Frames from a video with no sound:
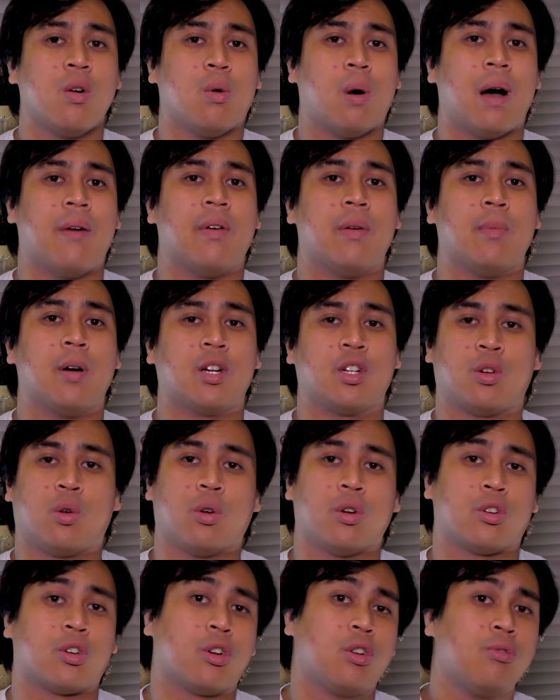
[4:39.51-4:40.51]
will have a much
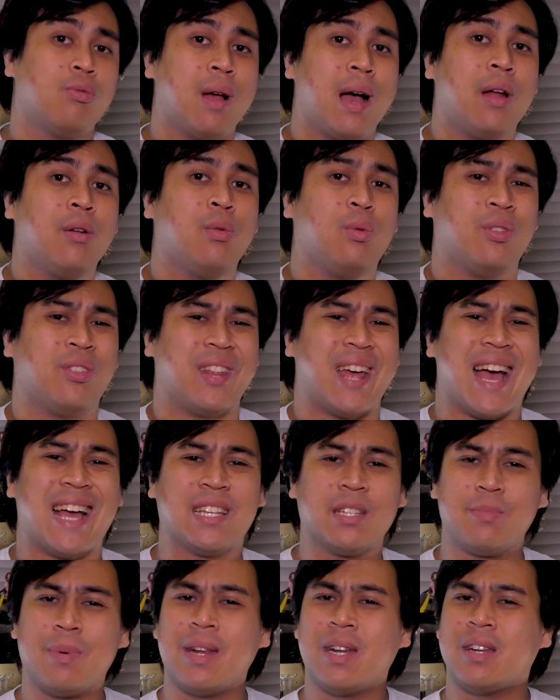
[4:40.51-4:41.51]
shorter turnaround with an
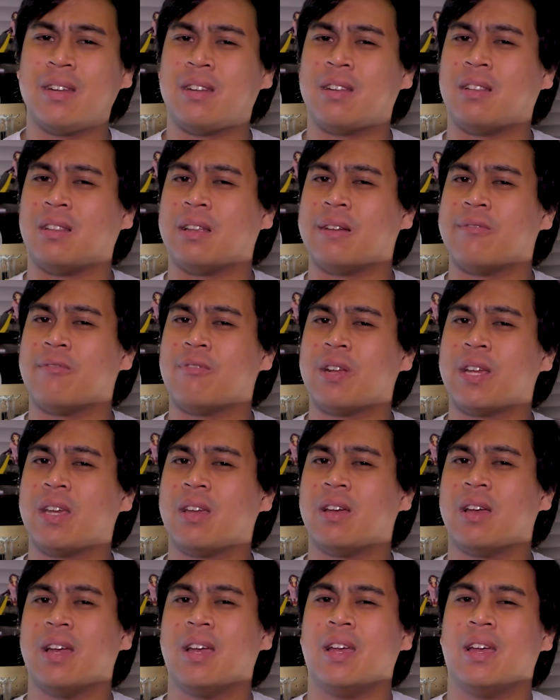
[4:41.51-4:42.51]
estimated
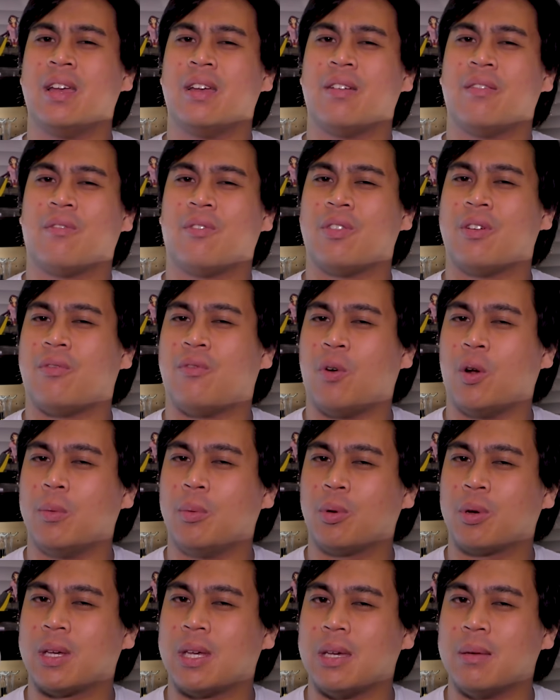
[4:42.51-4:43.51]
delivery for the
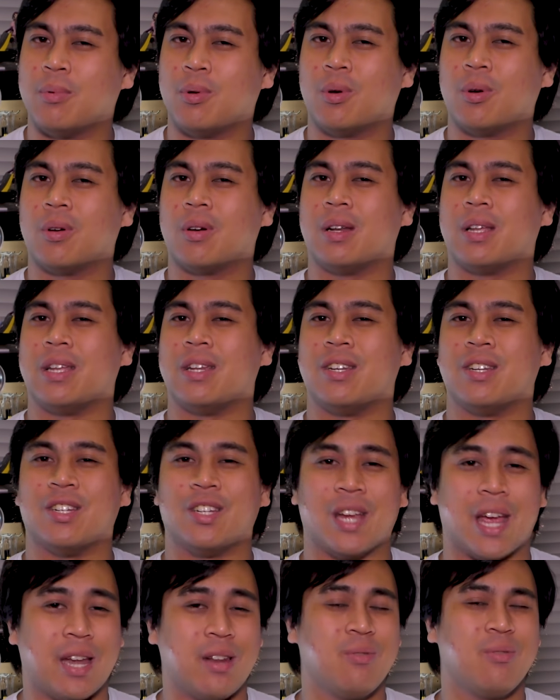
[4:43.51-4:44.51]
foldable keyboard in
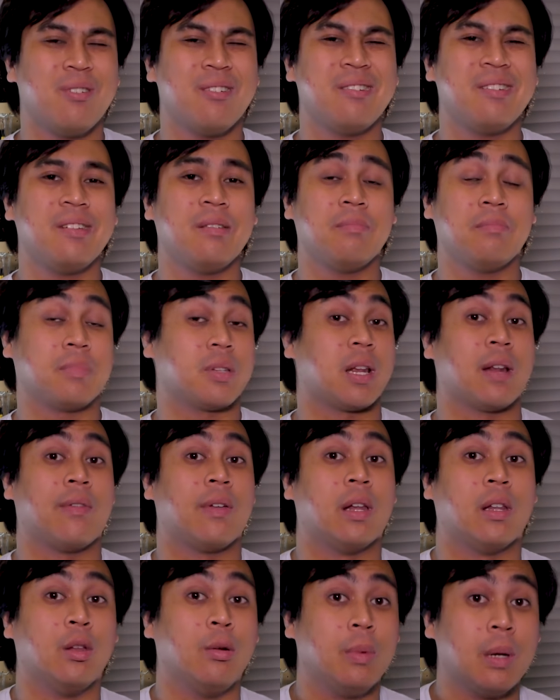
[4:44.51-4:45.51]
January. It's gonna have
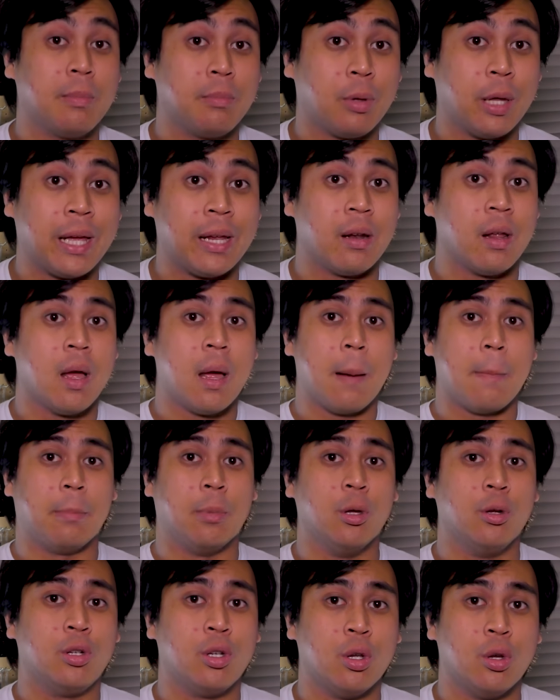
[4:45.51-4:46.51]
an aluminum plate,
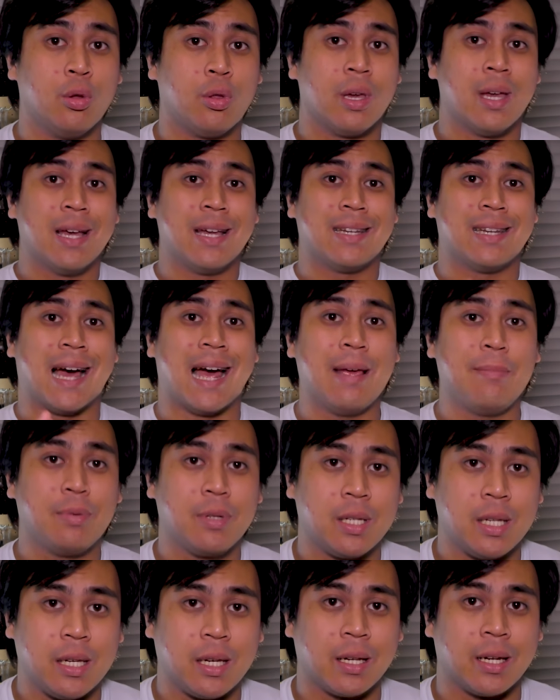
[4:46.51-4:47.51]
Bluetooth, Type
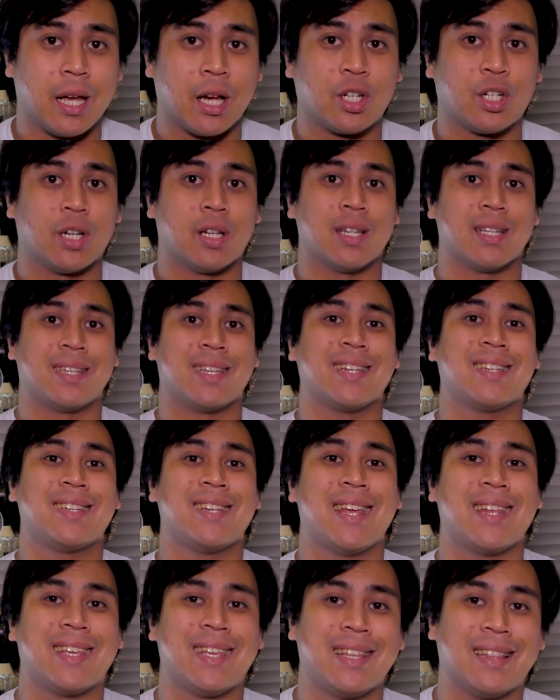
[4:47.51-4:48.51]
C connection,
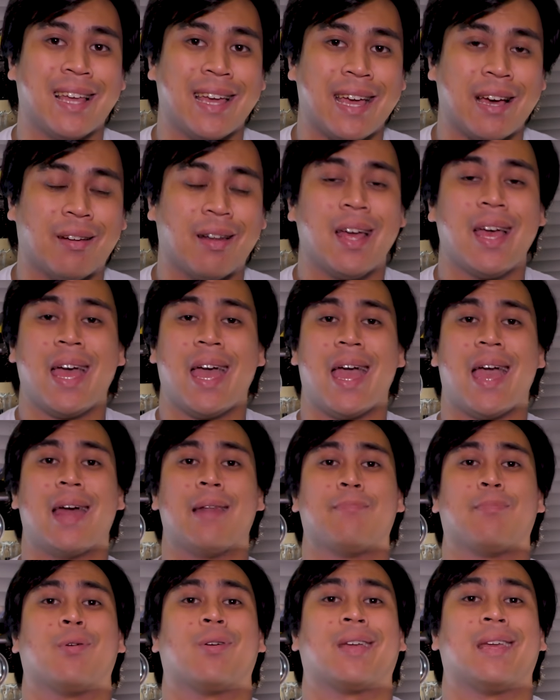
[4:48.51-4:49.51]
sixty-eight key layout,
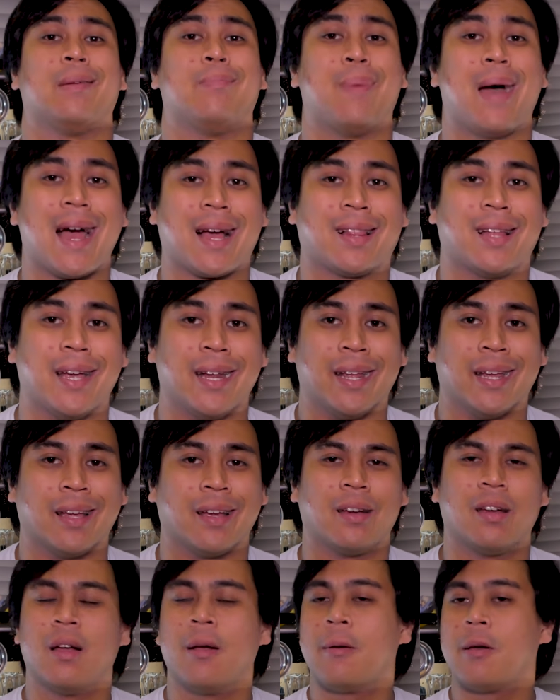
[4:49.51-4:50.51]
and per key
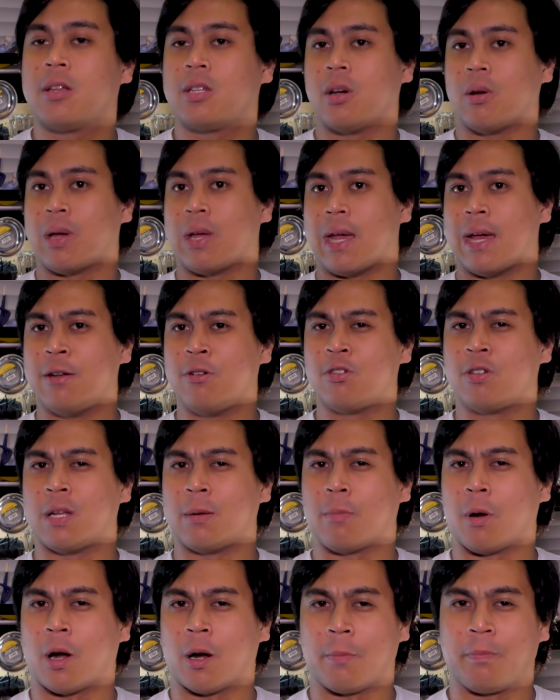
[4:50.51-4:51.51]
backlighting. So
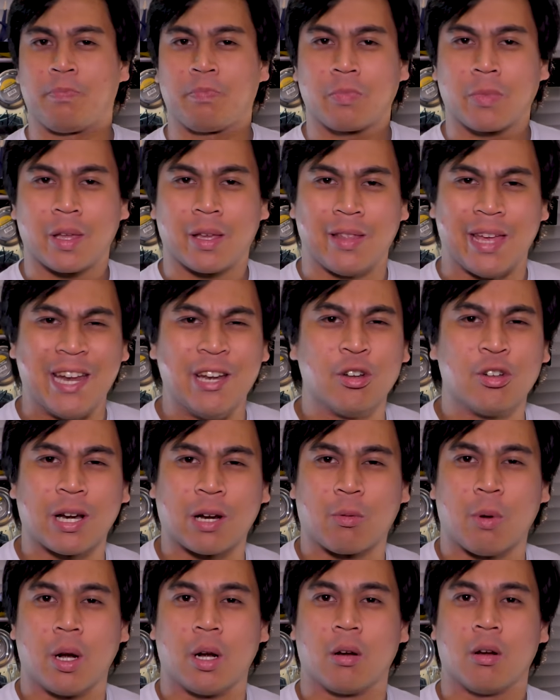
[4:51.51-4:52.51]
interesting part. The
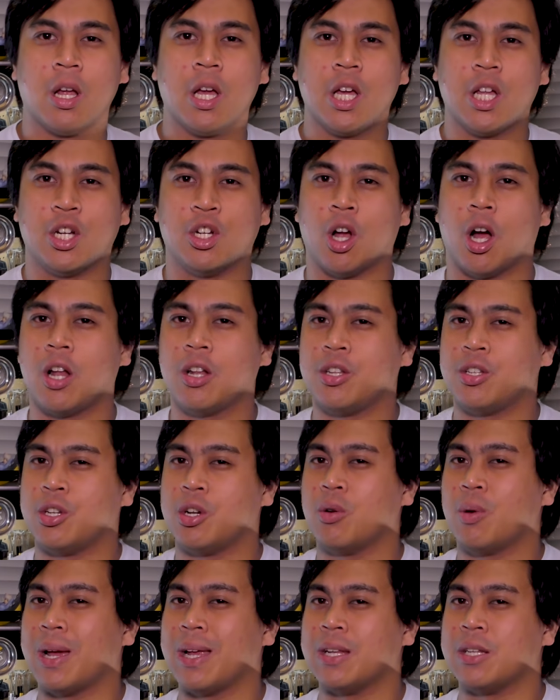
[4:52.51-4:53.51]
Intercheck Runner John
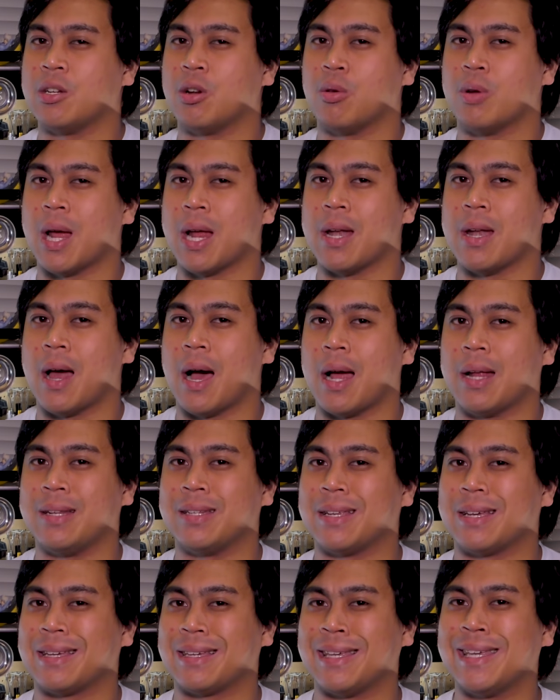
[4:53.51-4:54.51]
zero eight zero nine
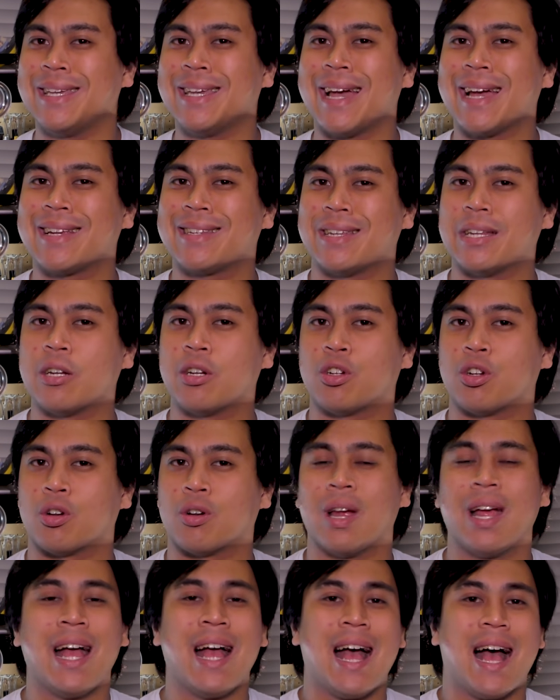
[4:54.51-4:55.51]
nine's Geekhack
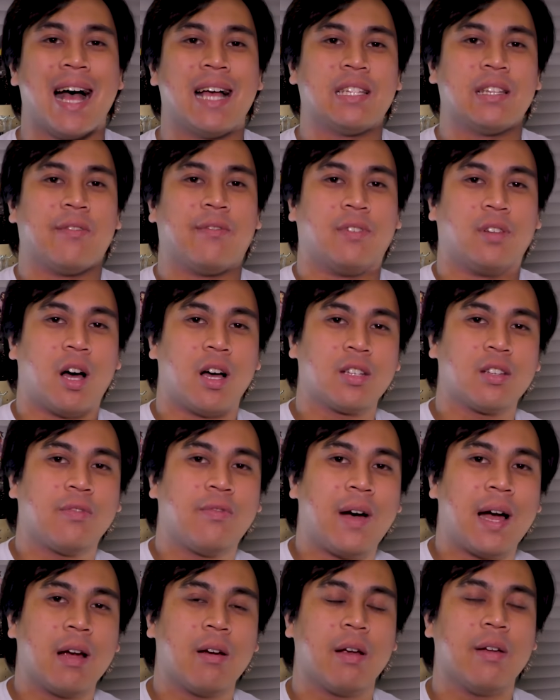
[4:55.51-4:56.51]
signature has a
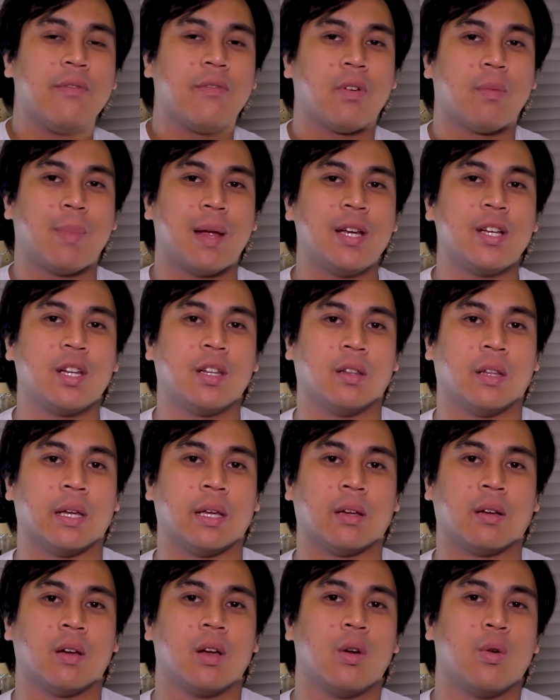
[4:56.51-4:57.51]
Velosifier information
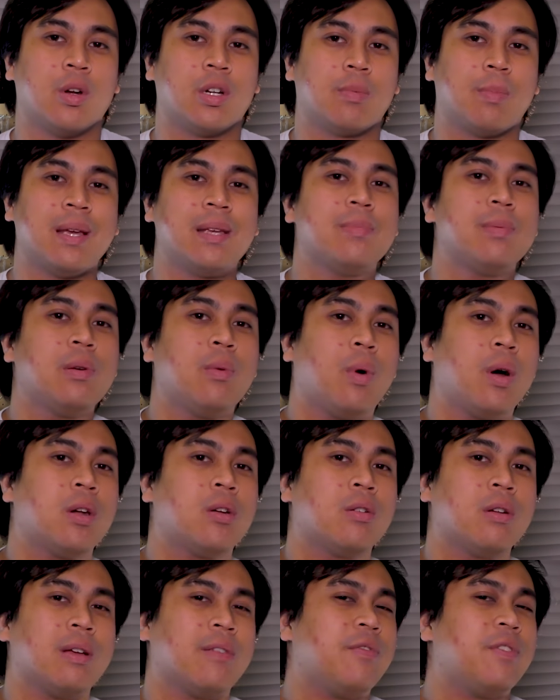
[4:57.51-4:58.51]
link, which makes me
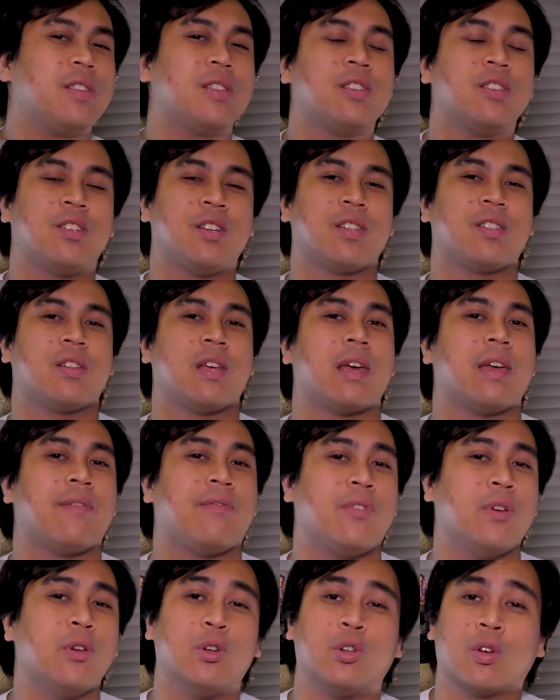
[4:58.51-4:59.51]
wonder if this is just a
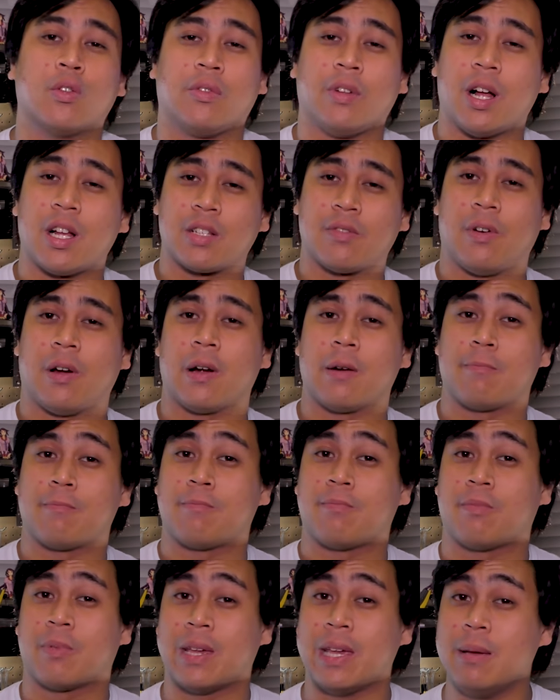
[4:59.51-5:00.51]
future Velosifier
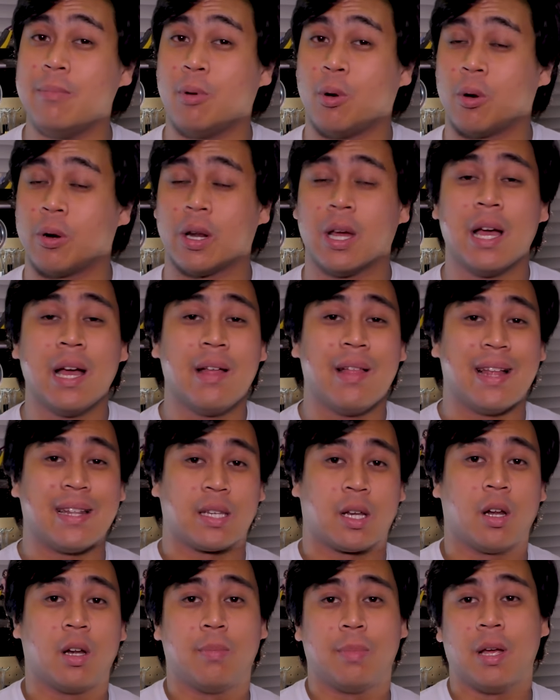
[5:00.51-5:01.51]
keyboard
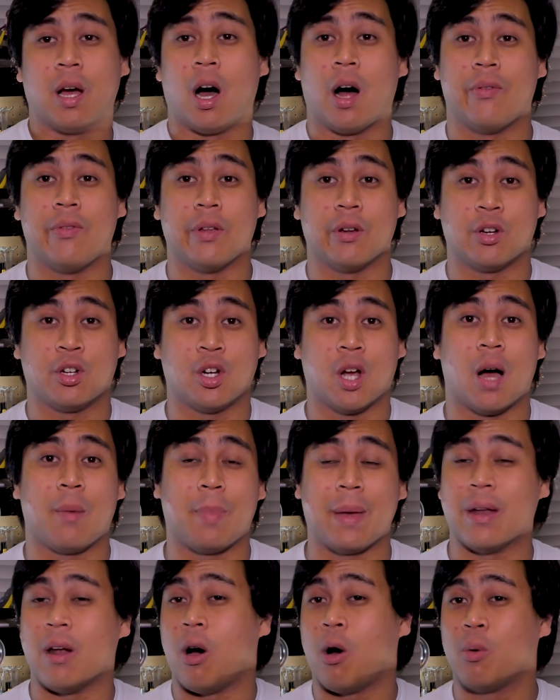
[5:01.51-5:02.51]
that's going to be on their
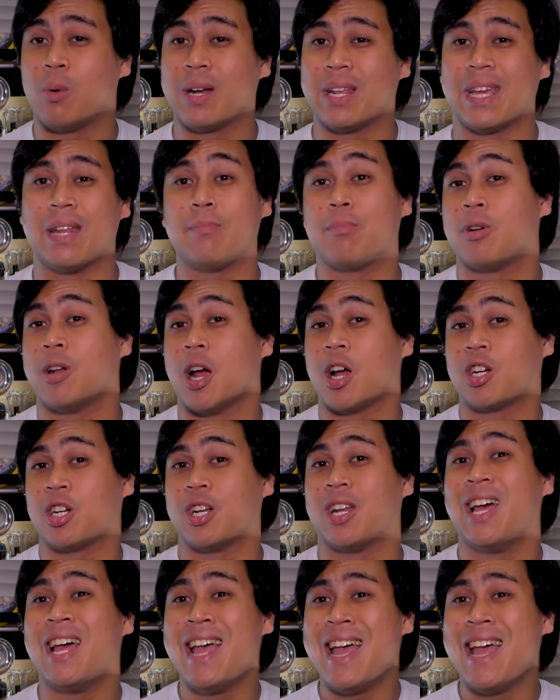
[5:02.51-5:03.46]
shop and already in production,